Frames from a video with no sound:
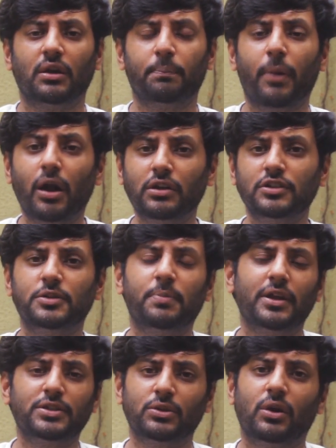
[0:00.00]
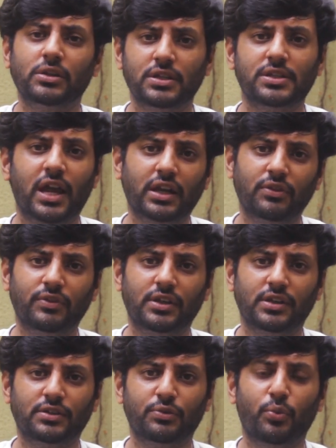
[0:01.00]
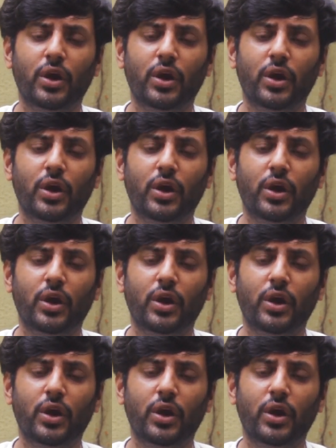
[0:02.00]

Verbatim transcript: uh, participates in all these activities?